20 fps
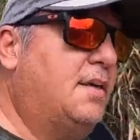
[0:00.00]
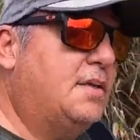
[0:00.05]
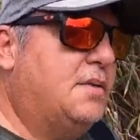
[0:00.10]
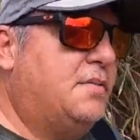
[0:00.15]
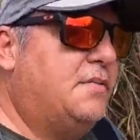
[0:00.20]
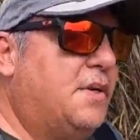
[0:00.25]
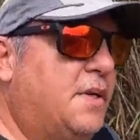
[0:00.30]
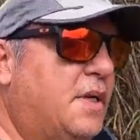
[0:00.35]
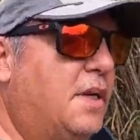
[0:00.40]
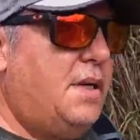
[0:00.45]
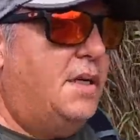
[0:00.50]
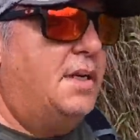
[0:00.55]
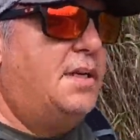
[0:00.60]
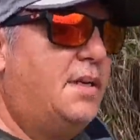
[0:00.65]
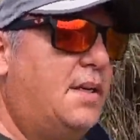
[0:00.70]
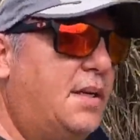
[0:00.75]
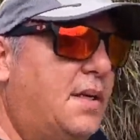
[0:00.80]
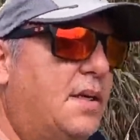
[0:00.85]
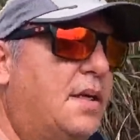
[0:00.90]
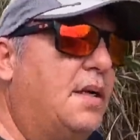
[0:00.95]

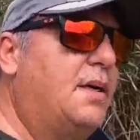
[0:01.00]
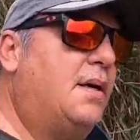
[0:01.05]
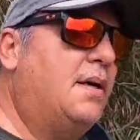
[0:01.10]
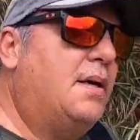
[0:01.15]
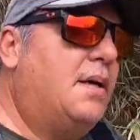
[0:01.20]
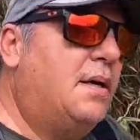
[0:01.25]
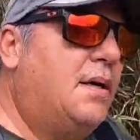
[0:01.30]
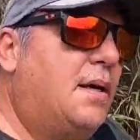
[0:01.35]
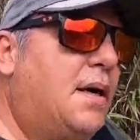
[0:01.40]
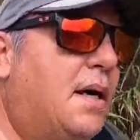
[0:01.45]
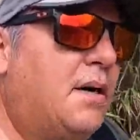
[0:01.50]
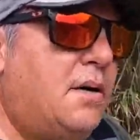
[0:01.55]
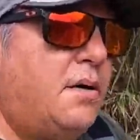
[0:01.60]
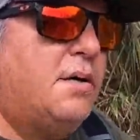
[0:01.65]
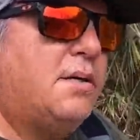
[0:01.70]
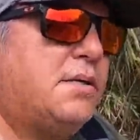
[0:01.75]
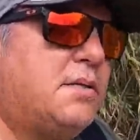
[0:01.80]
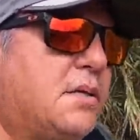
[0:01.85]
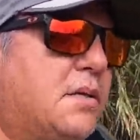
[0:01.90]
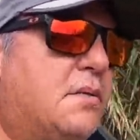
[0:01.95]
And I
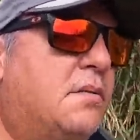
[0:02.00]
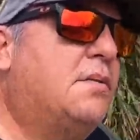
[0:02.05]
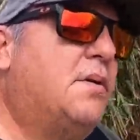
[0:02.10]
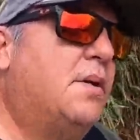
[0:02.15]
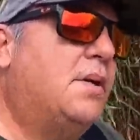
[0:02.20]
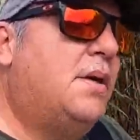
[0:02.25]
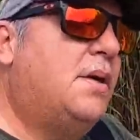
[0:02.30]
also,